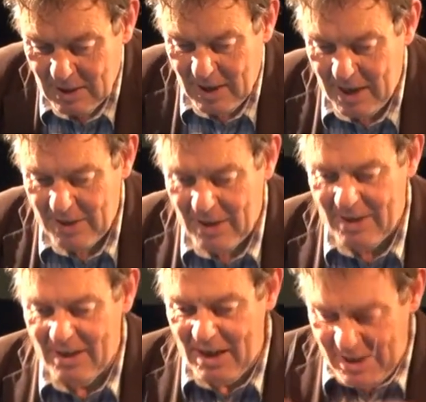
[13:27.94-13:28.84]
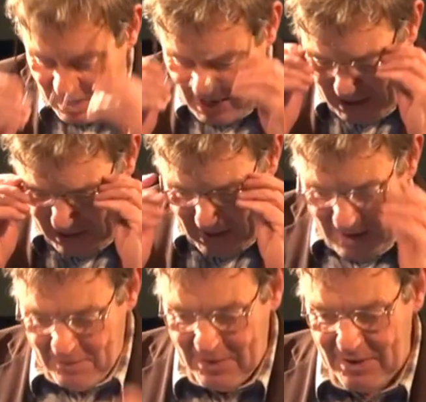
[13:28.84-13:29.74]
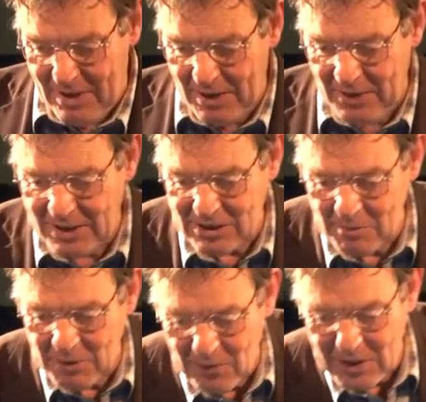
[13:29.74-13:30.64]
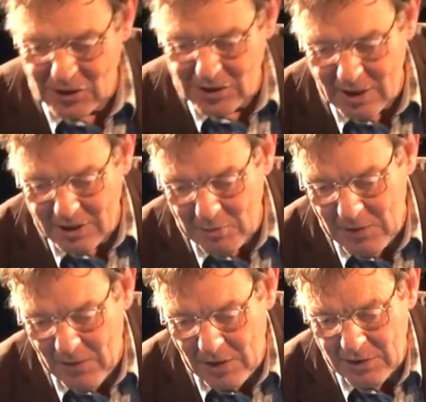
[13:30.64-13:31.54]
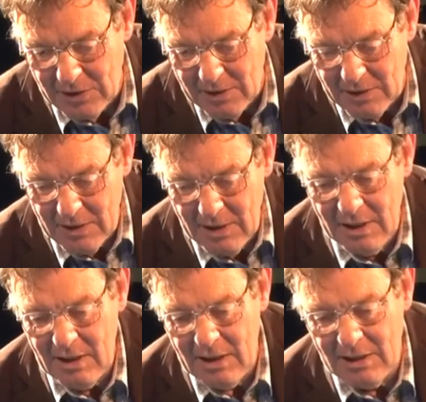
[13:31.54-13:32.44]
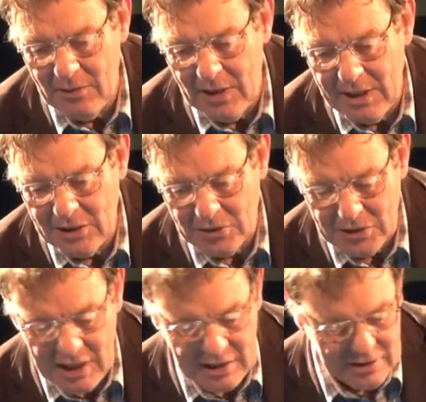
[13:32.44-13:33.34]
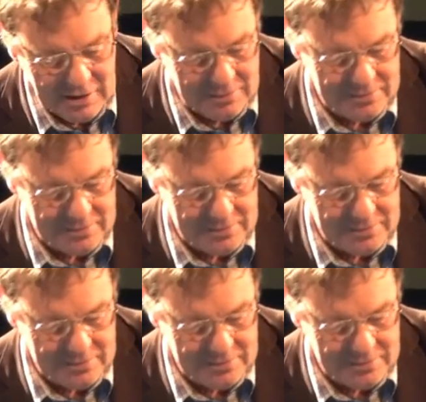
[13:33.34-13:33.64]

Uh, and, and, and I think some of the reasons are to be found in the, in the financial sector.